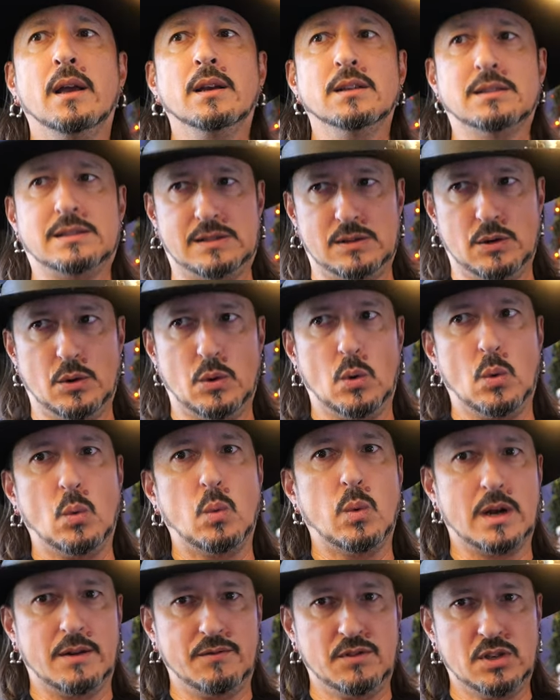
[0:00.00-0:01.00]
So
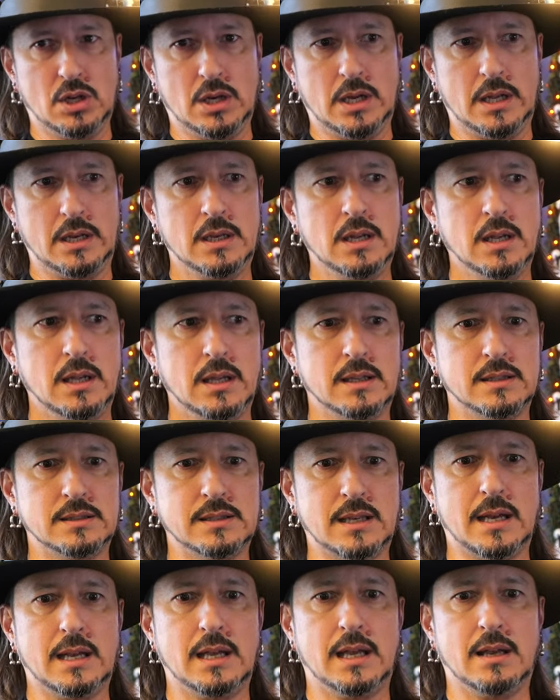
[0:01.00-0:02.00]
what I've done is
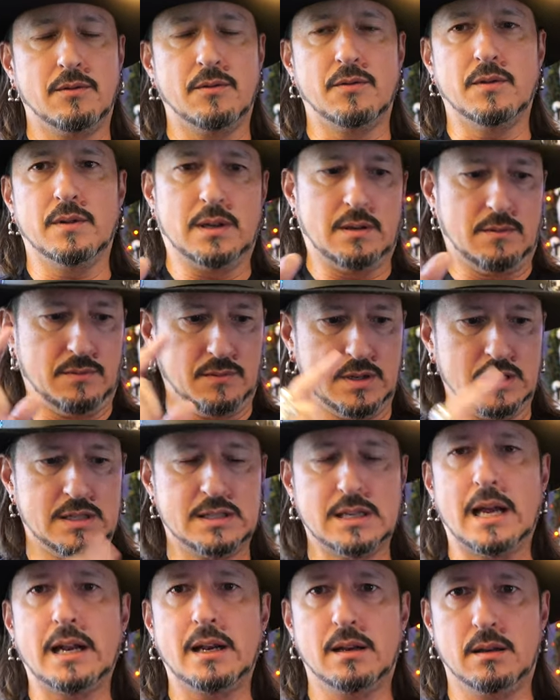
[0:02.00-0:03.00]
I have I've
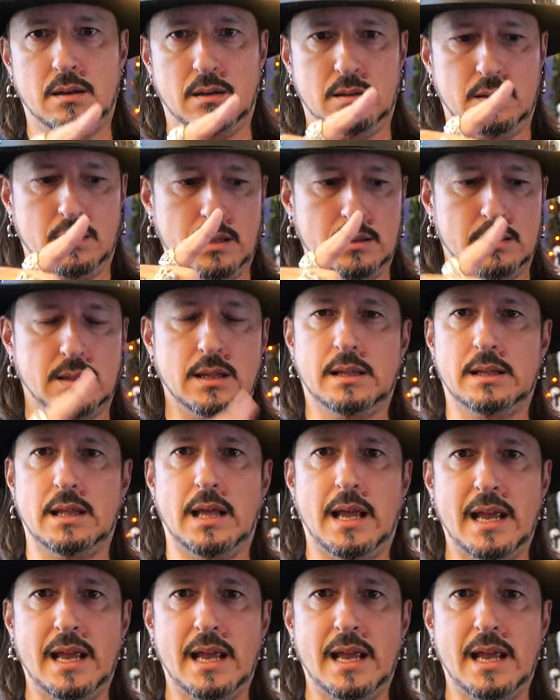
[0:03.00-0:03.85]
decided that the